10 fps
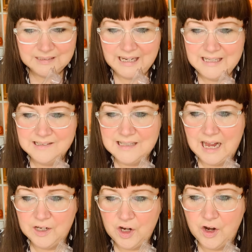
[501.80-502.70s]
is
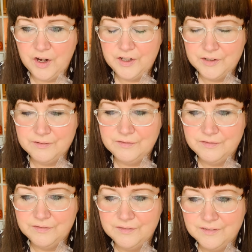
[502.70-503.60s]
that kind of
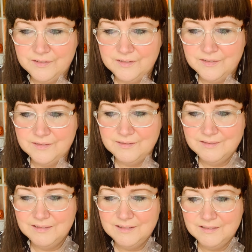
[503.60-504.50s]

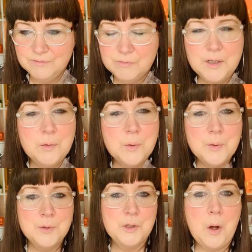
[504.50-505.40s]
real
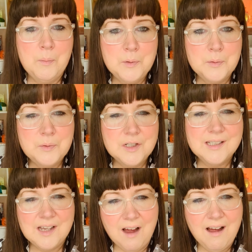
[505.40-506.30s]
autumnal
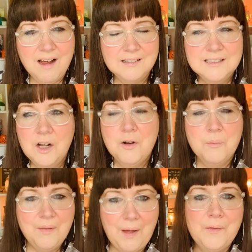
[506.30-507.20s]
dessert
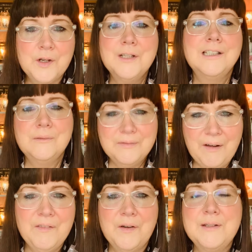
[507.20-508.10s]
without the custard,
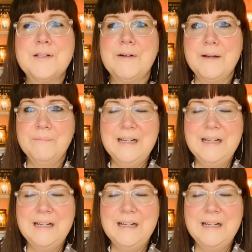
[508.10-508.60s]
without the ice cream.